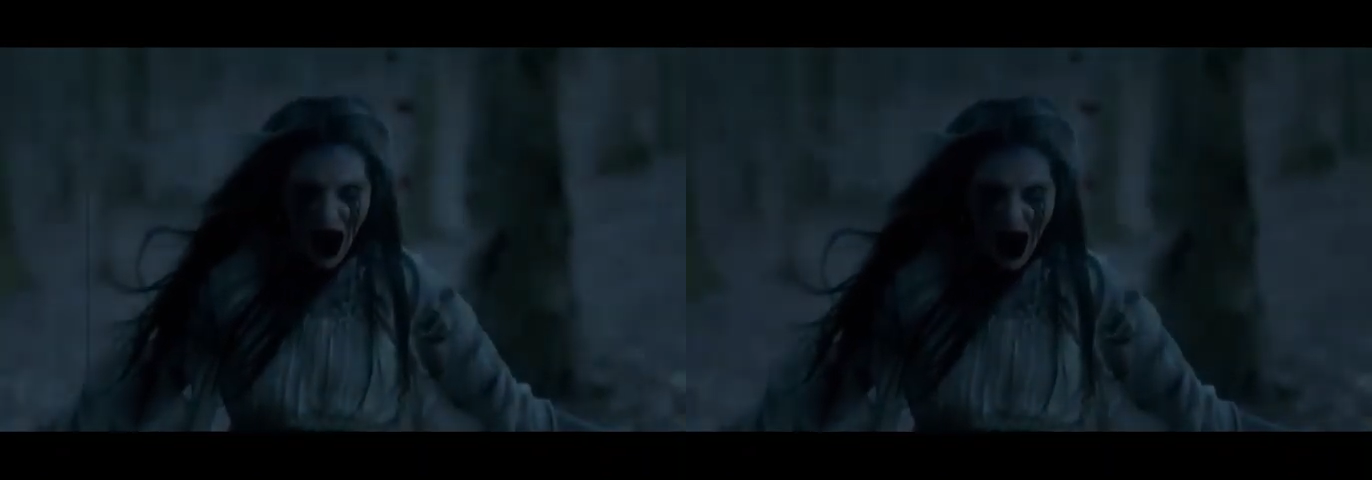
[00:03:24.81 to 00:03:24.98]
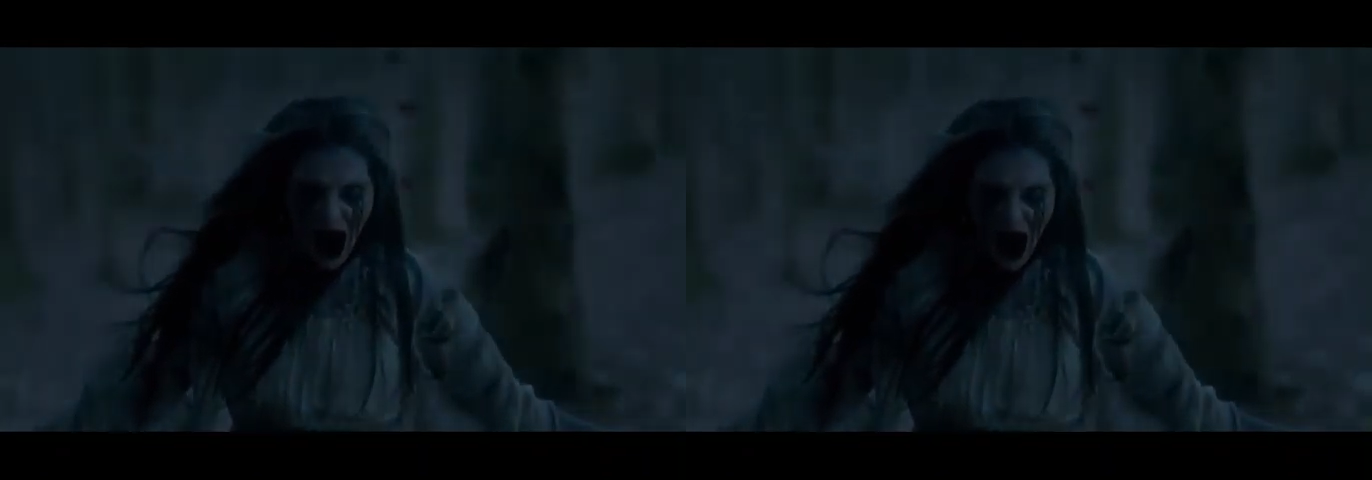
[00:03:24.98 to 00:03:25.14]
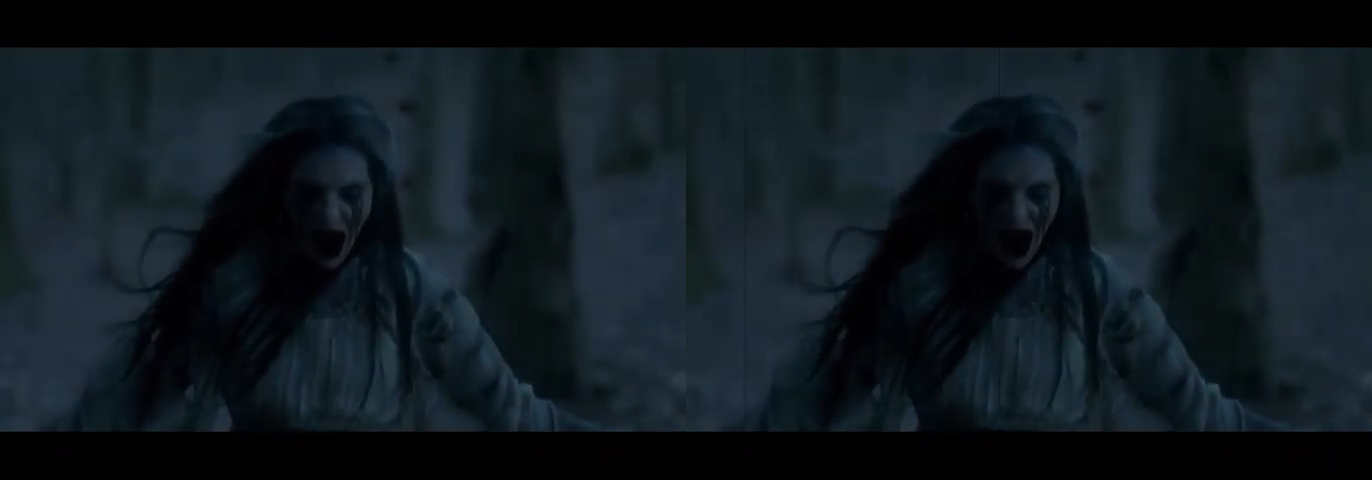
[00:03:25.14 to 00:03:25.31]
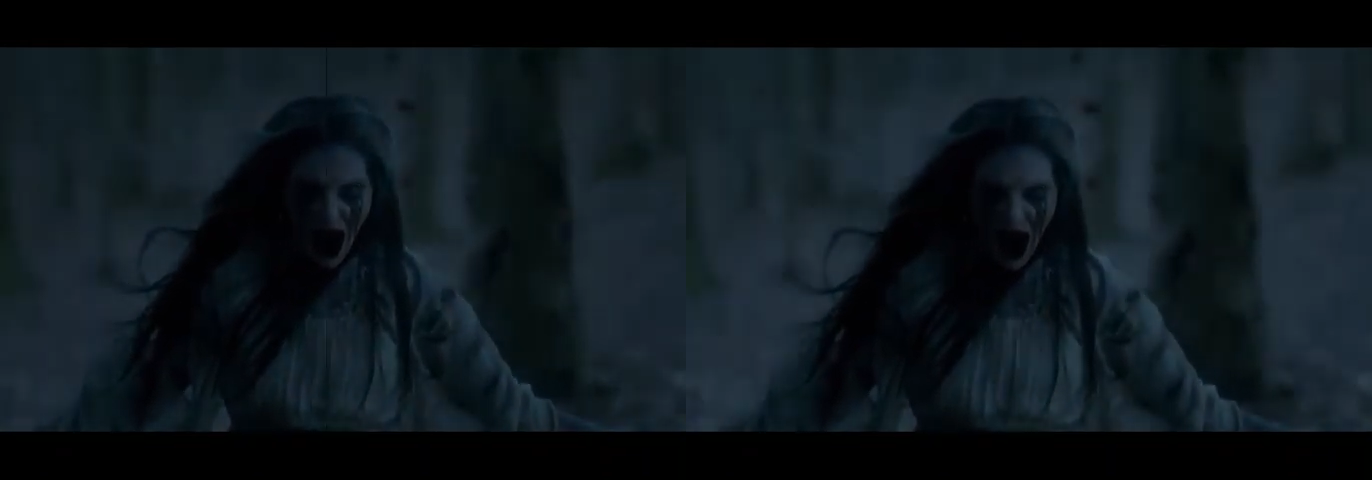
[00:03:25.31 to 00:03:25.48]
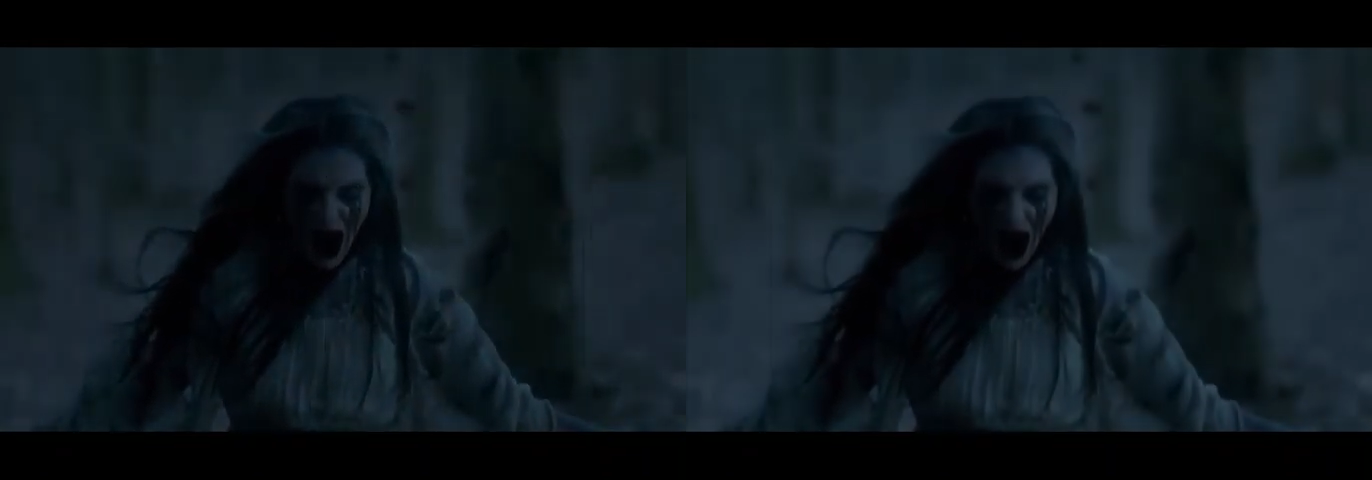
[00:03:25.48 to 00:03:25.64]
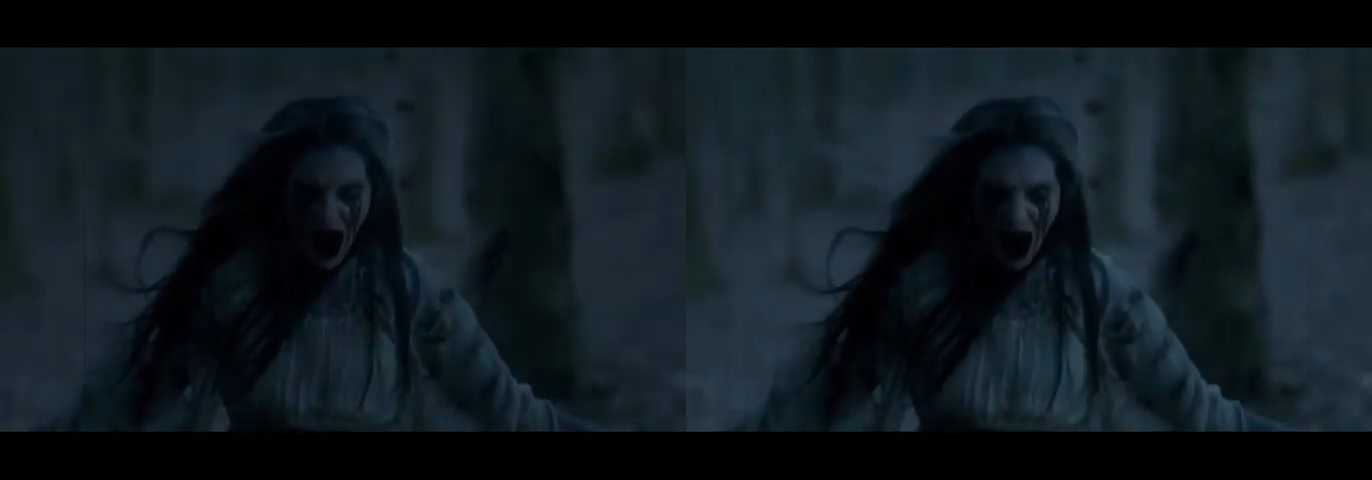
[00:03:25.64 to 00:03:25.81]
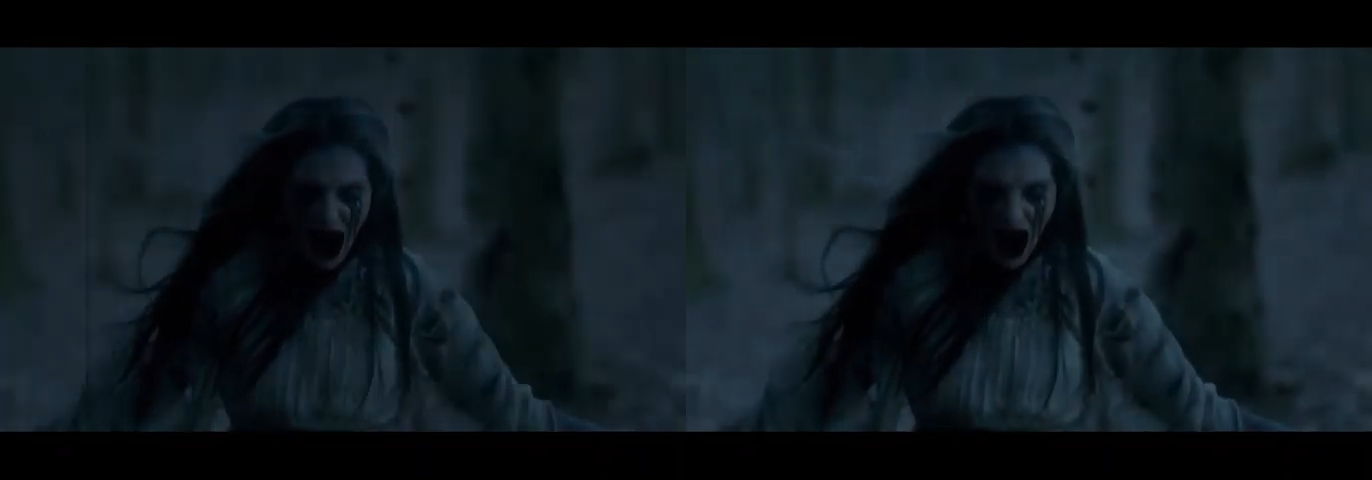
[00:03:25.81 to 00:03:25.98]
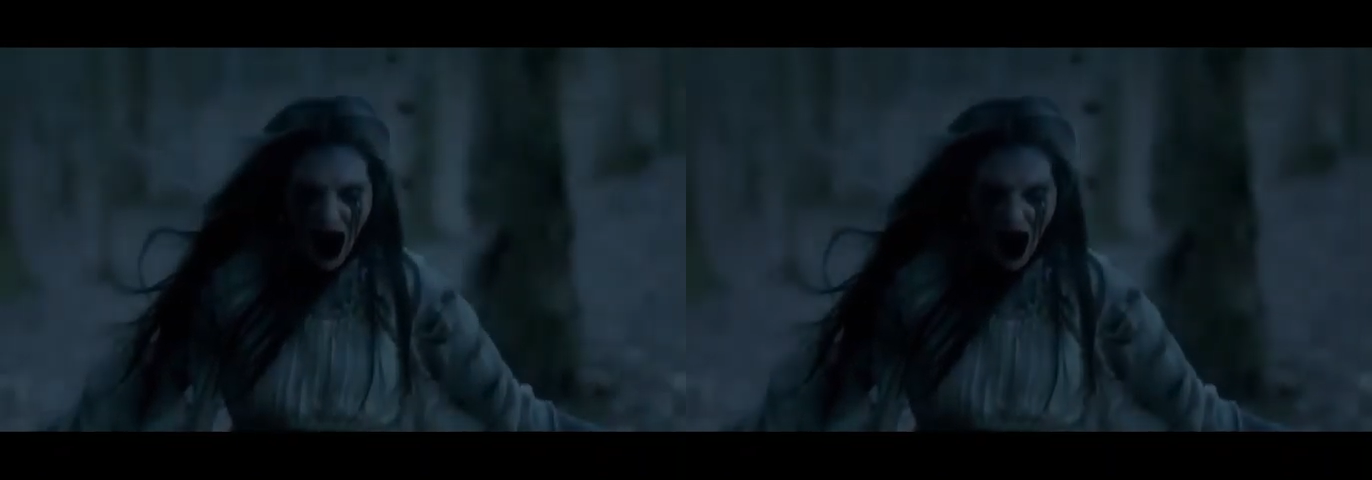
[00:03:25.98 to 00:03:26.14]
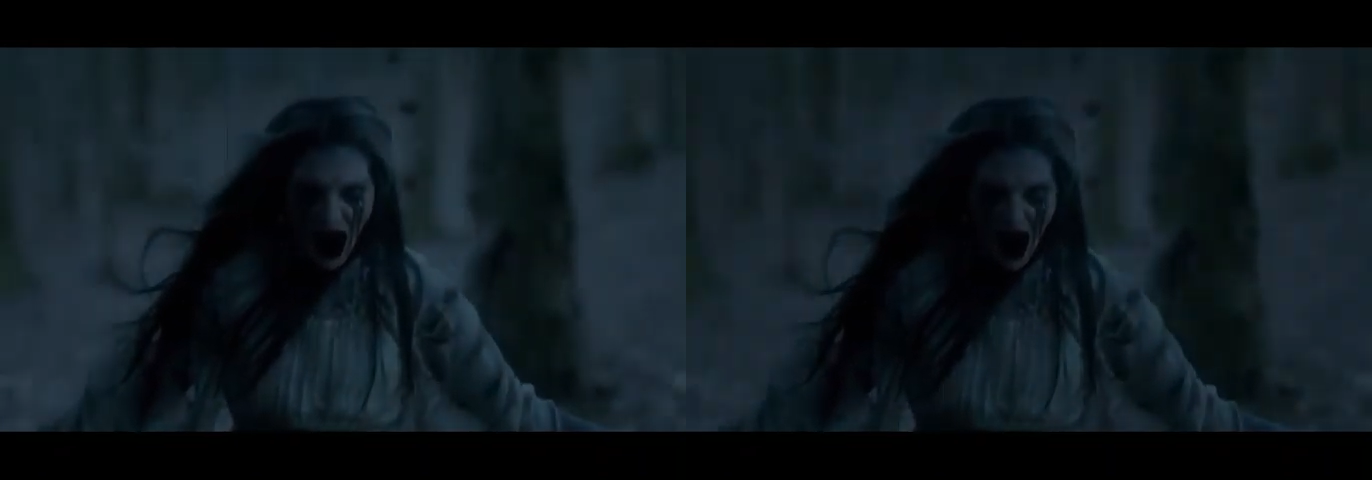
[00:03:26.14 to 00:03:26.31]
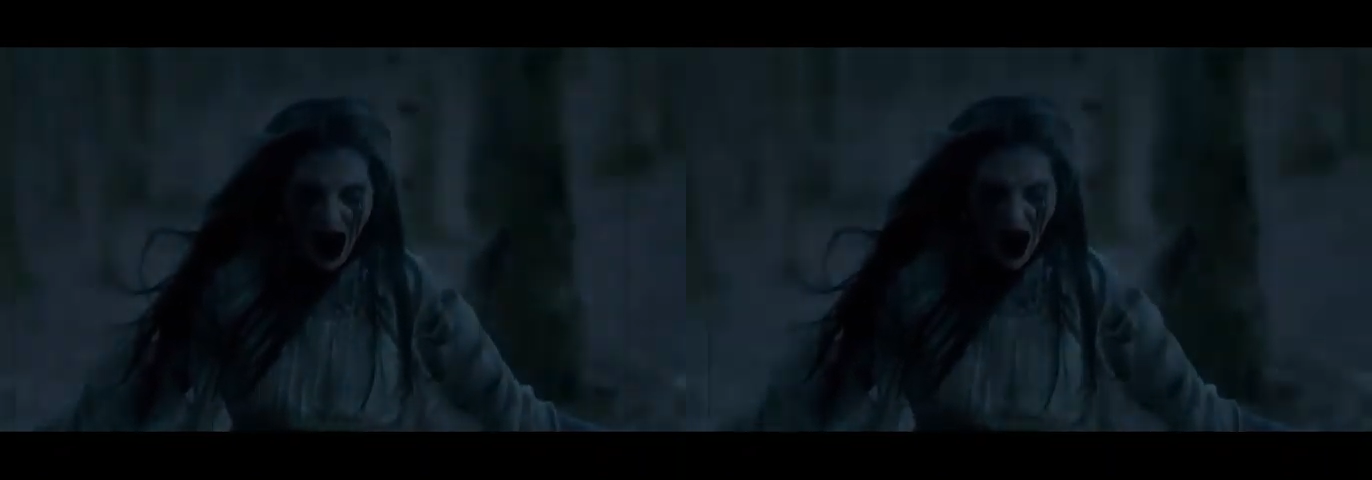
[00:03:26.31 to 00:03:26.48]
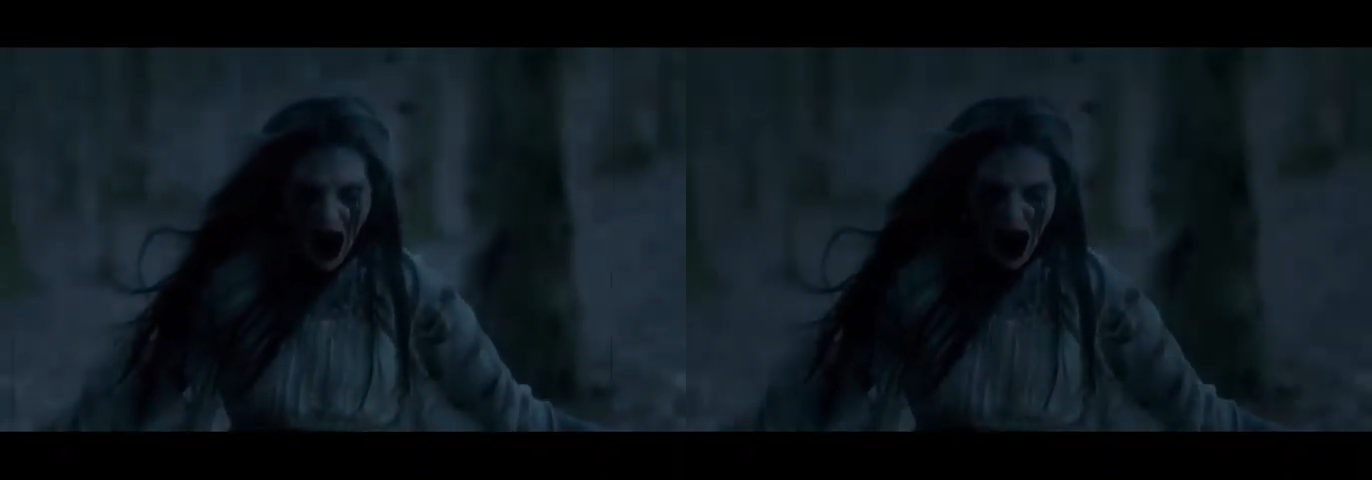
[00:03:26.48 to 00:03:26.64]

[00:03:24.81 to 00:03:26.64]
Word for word: do so at their